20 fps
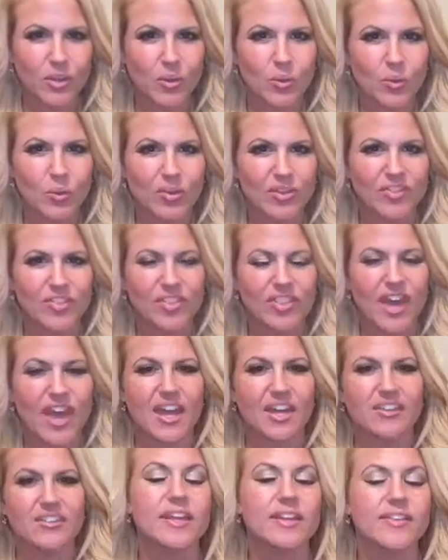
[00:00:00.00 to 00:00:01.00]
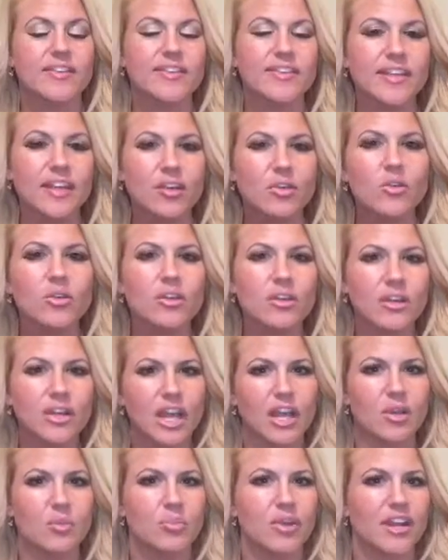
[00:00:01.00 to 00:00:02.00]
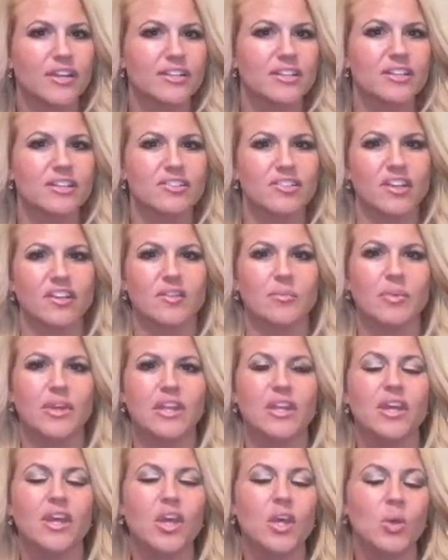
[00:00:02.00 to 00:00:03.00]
was that a single chiropractic adjustment